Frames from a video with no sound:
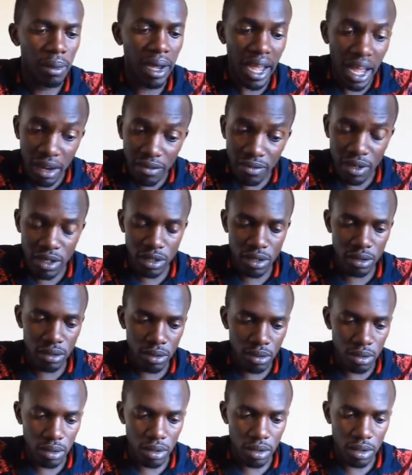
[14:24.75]
My advice,
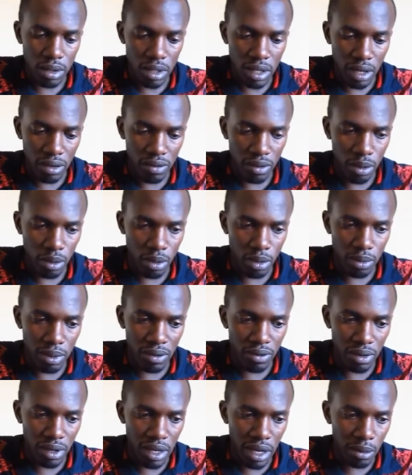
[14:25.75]
therefore, would be
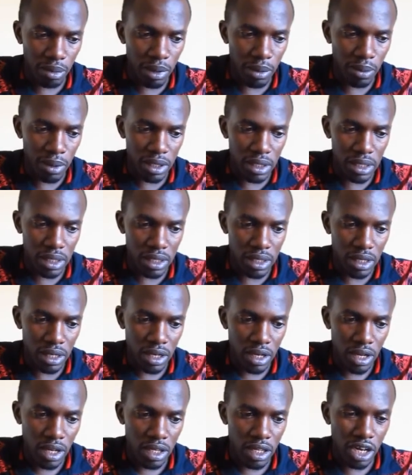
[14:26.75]
for young people is
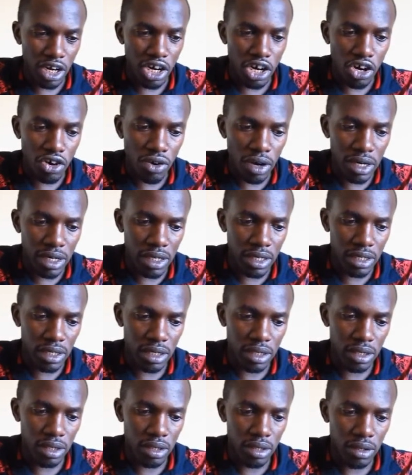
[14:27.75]
the
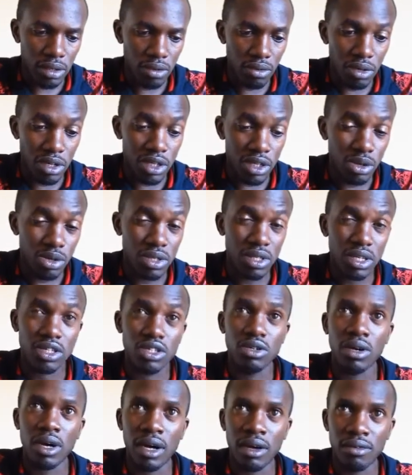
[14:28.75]
greatest resource that
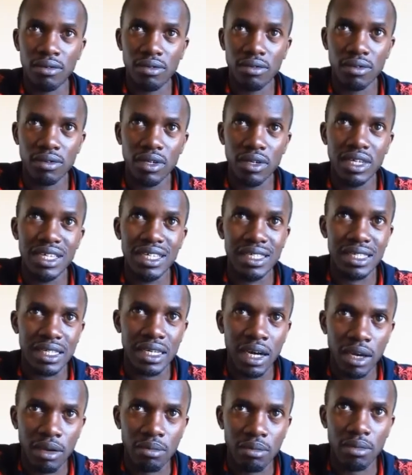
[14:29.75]
you have is
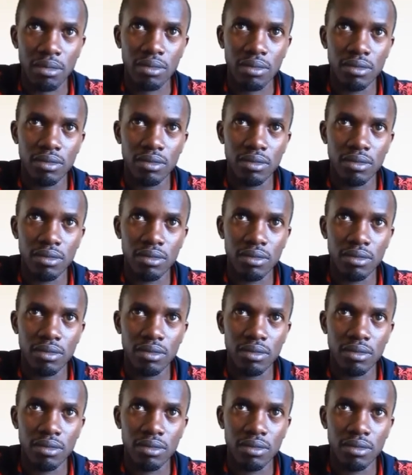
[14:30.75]
time,